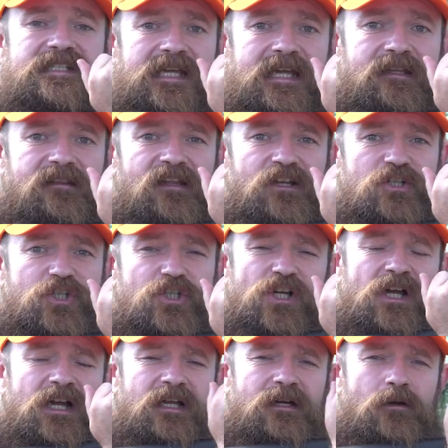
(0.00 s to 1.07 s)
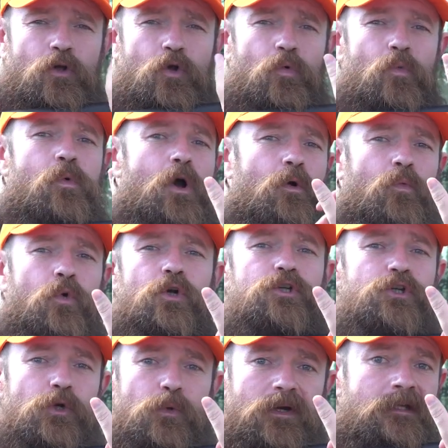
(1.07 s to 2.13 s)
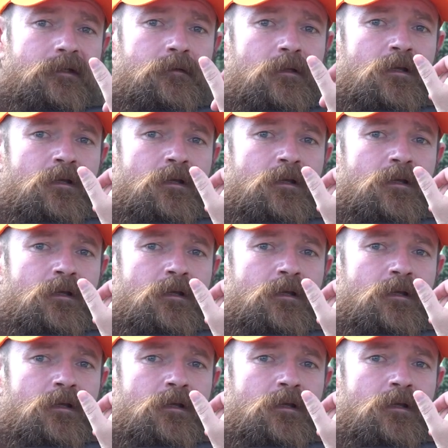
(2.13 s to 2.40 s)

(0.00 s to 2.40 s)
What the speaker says: take that shot, what we're doing.